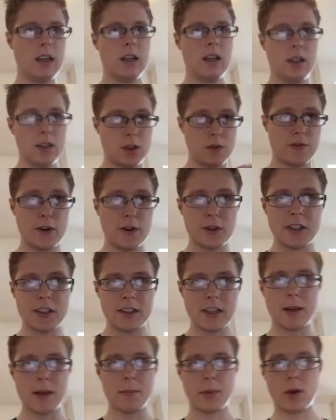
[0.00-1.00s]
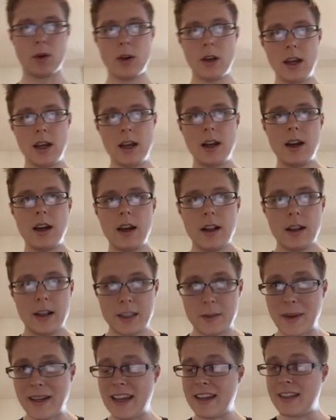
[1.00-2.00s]
So first example,
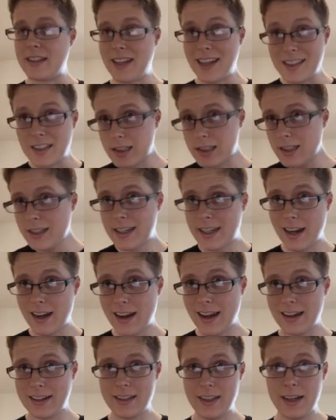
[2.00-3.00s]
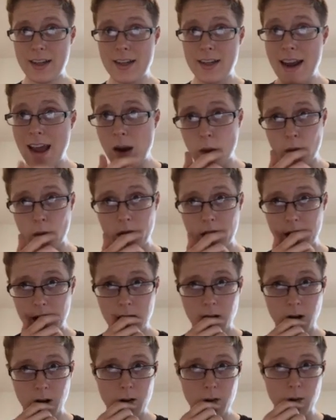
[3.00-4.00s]
let's make a densely connected
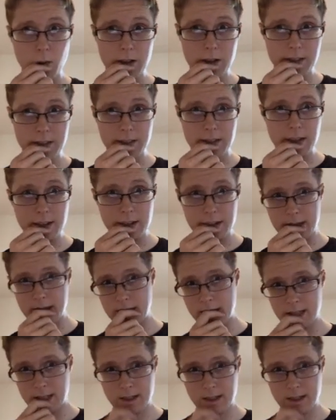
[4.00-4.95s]
network. Oh, what is this?